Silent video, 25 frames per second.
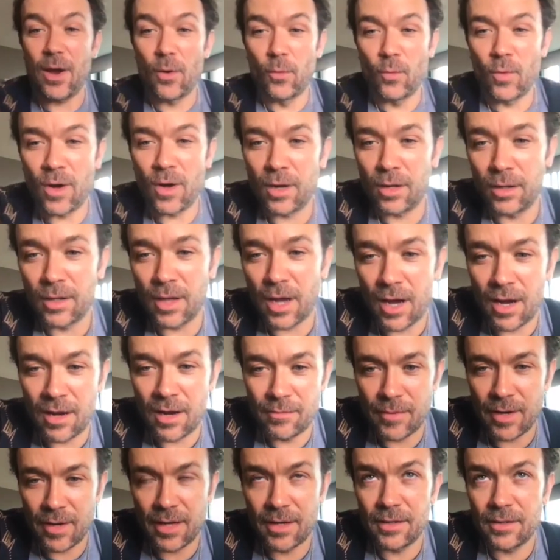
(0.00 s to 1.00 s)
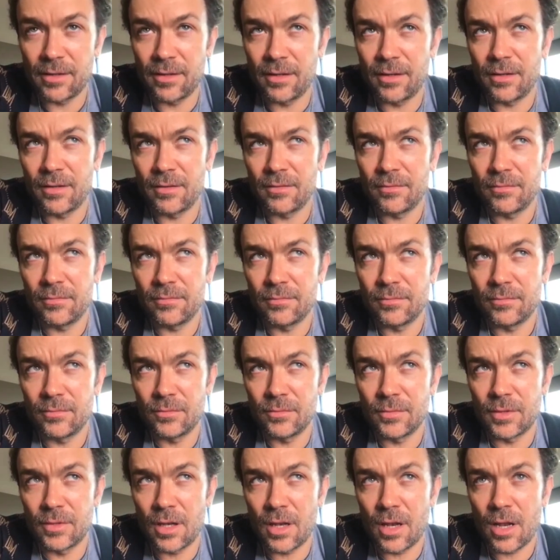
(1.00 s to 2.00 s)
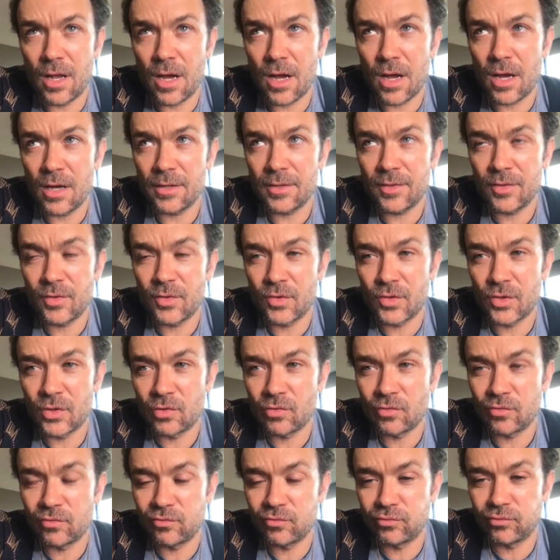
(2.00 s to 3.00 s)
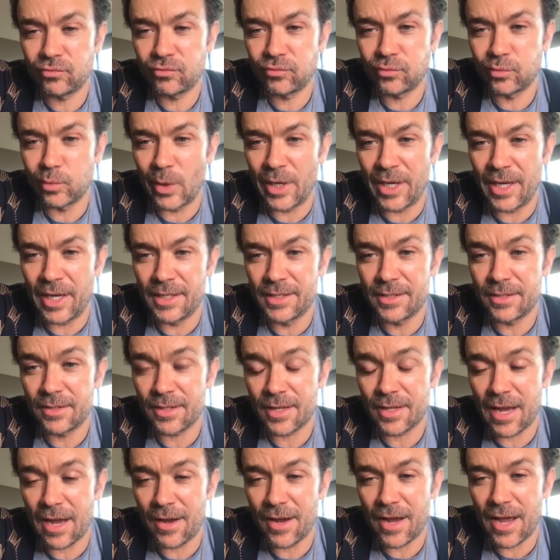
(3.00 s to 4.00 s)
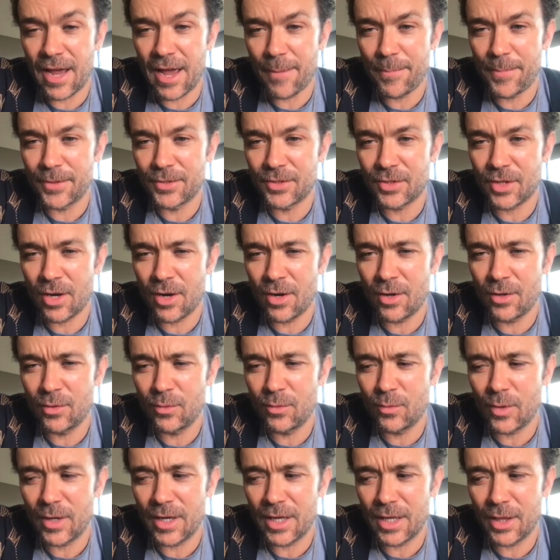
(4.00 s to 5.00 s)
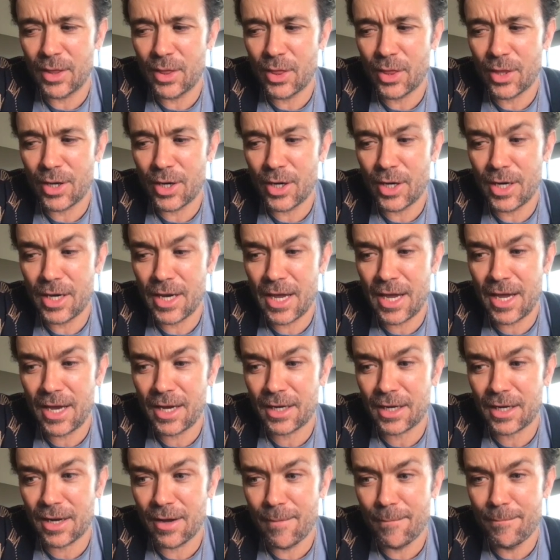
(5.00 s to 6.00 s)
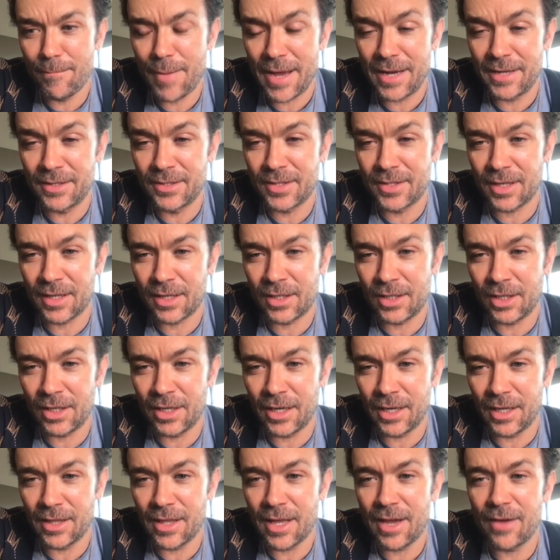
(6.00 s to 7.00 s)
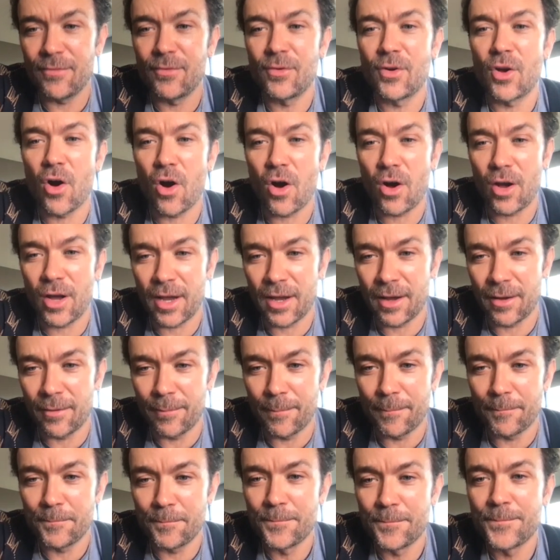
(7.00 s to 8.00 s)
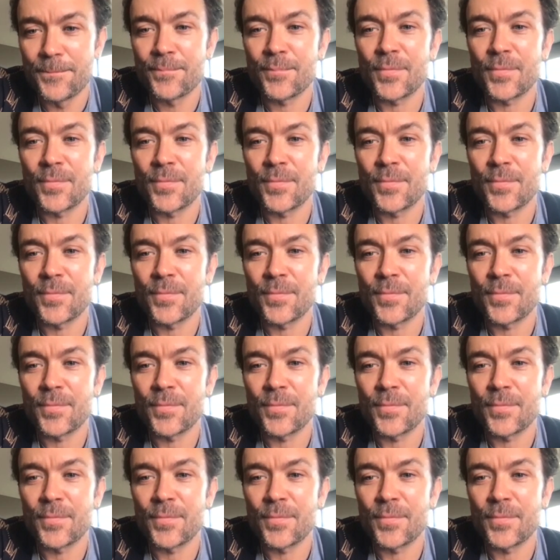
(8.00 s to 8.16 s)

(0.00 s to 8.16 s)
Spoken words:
well, in last week's episode with Nick, basically they've got him.